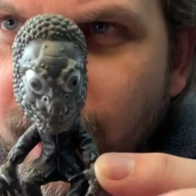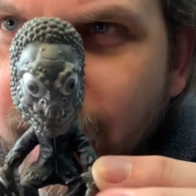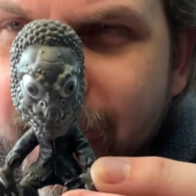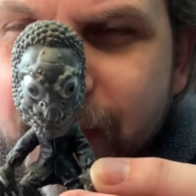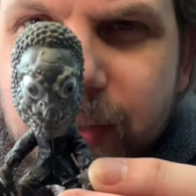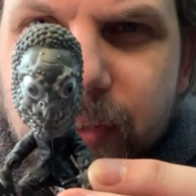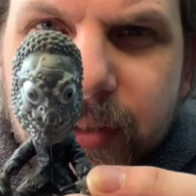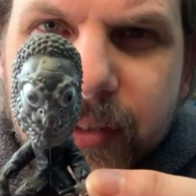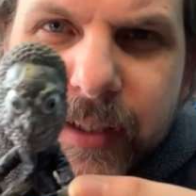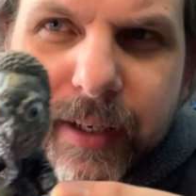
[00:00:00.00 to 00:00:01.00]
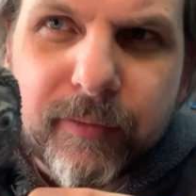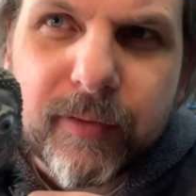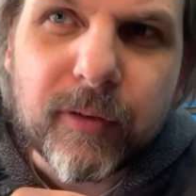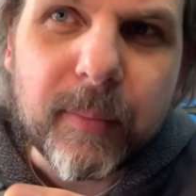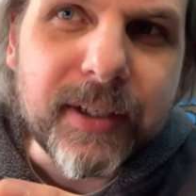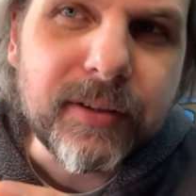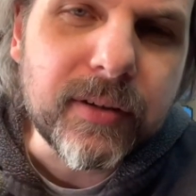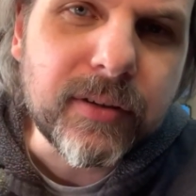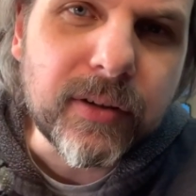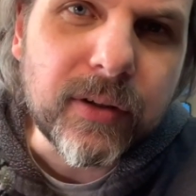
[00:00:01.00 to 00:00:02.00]
I got this as a gift from my
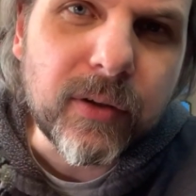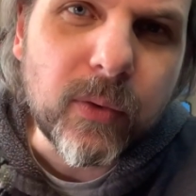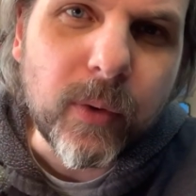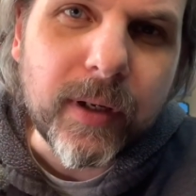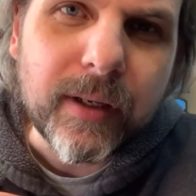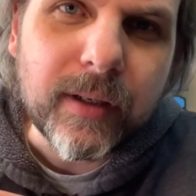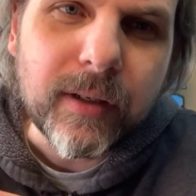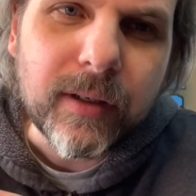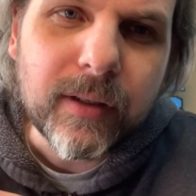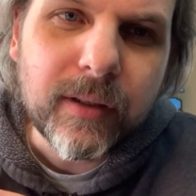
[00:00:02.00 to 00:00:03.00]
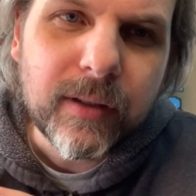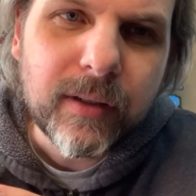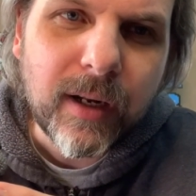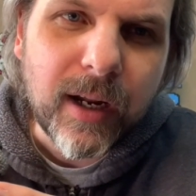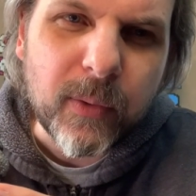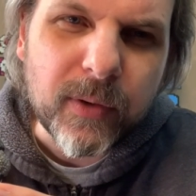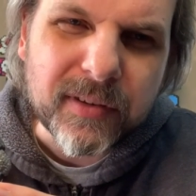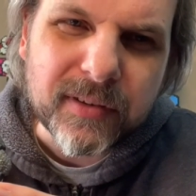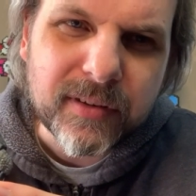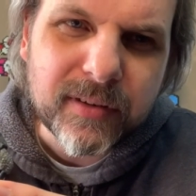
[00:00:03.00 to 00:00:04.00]
sister when I
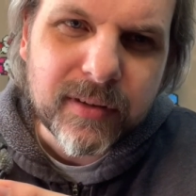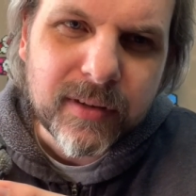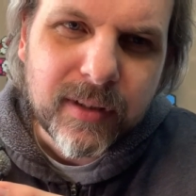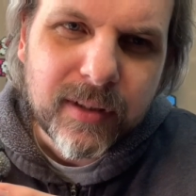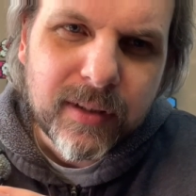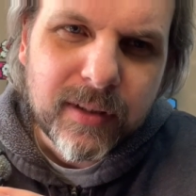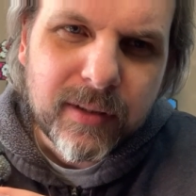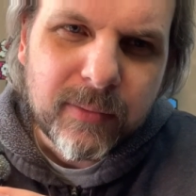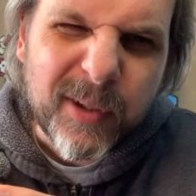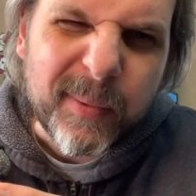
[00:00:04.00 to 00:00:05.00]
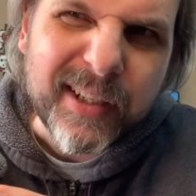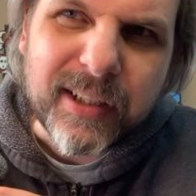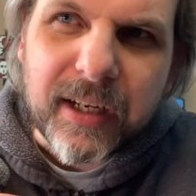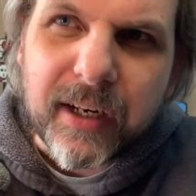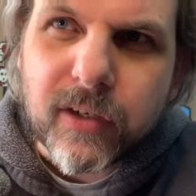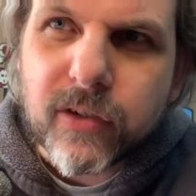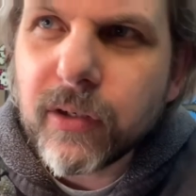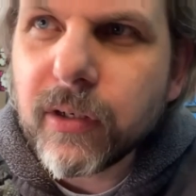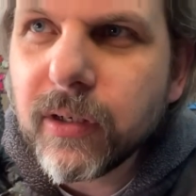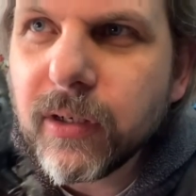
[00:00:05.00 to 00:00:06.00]
was maybe a
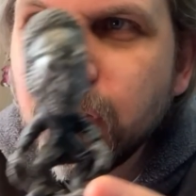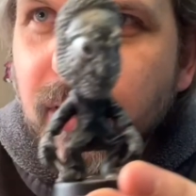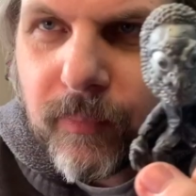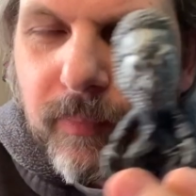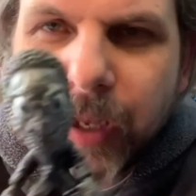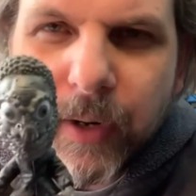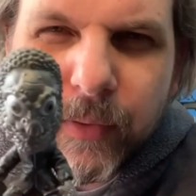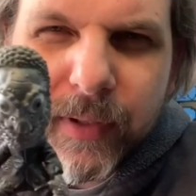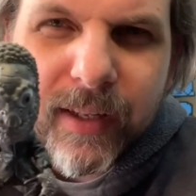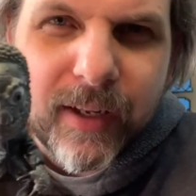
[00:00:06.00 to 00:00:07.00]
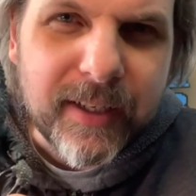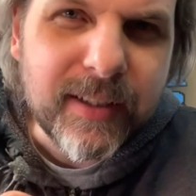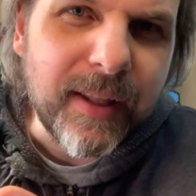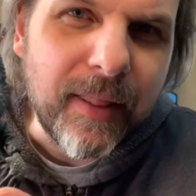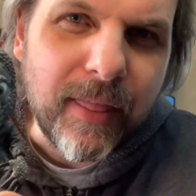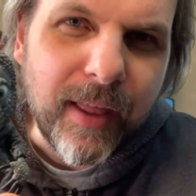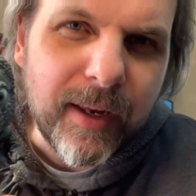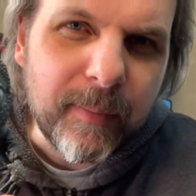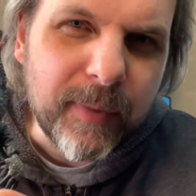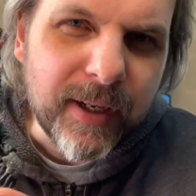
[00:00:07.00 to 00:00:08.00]
teenager. I really liked it
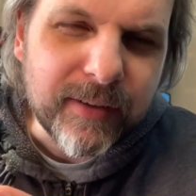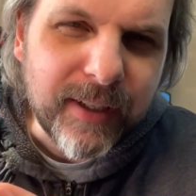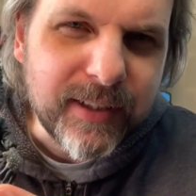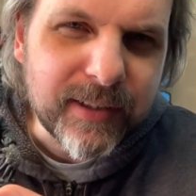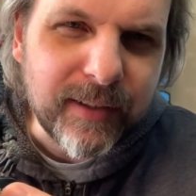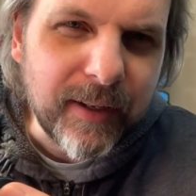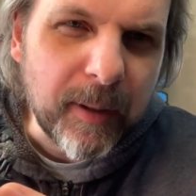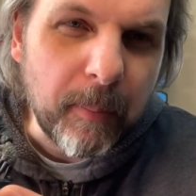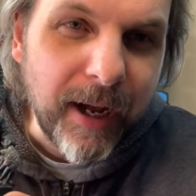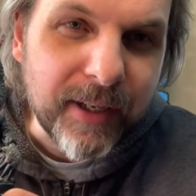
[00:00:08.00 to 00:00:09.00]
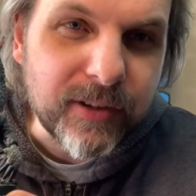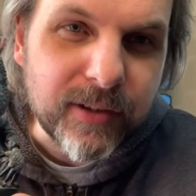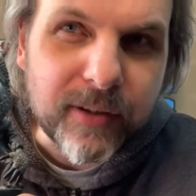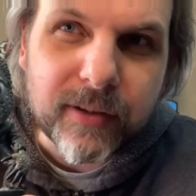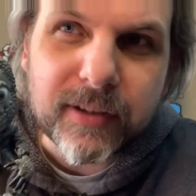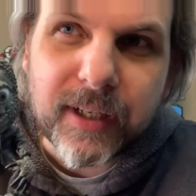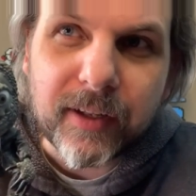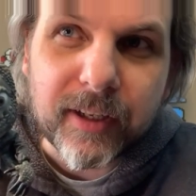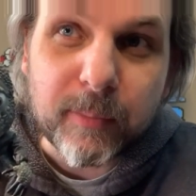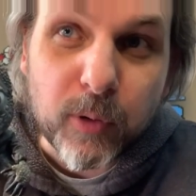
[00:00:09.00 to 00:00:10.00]
then because I just like monsters and I
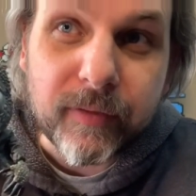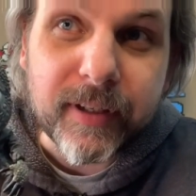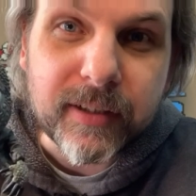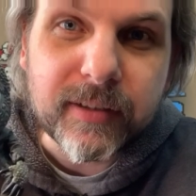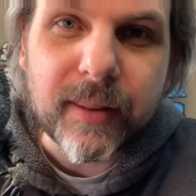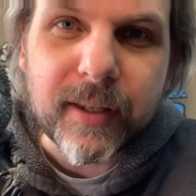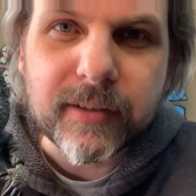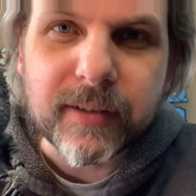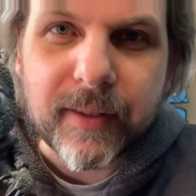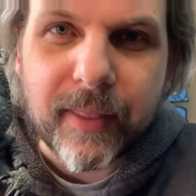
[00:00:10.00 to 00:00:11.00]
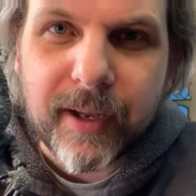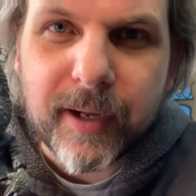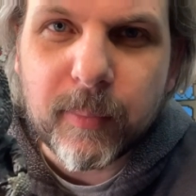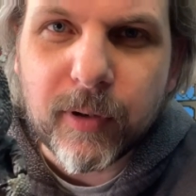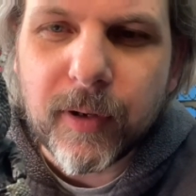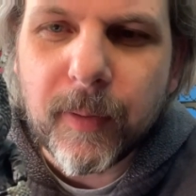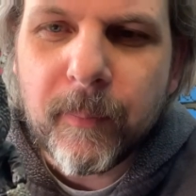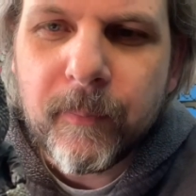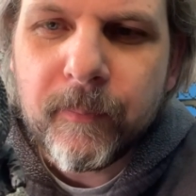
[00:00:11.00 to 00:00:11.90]
like movies and things like that, but